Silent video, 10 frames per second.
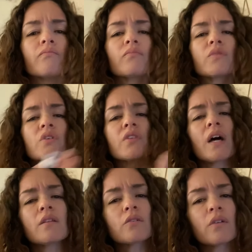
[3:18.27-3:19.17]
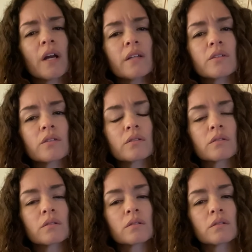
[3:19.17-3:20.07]
Does that look right?
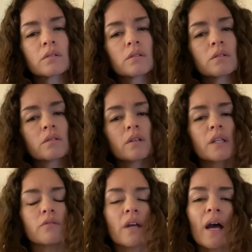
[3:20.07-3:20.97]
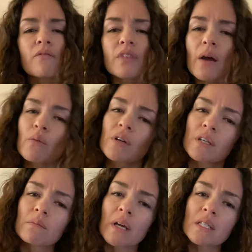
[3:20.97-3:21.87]
I don't have that word
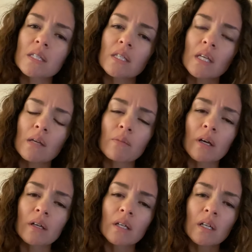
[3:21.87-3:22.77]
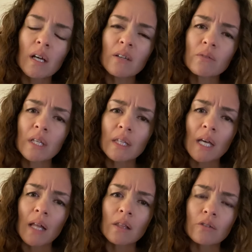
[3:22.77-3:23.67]
in my schema. I don't think
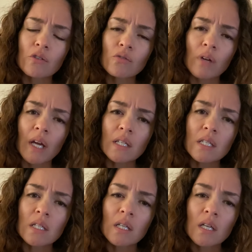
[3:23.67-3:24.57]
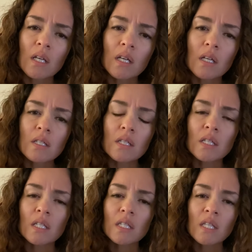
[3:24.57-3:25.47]
that looks right. Does
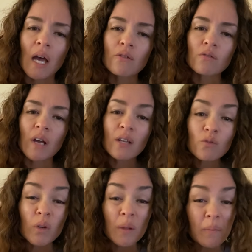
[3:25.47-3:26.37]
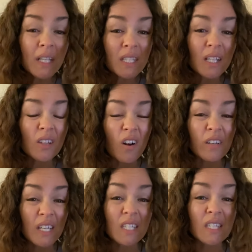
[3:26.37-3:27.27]
it sound right? Well, it makes the
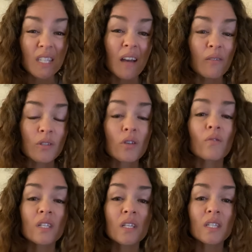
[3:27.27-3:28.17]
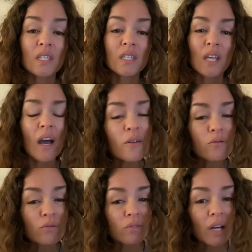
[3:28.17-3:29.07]
long E sound, so it does
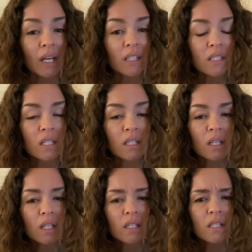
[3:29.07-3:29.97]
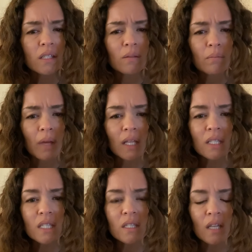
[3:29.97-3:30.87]
sound right. Does it make
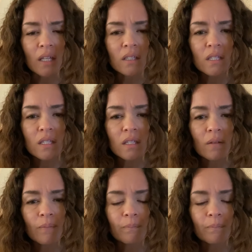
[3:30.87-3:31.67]
sense?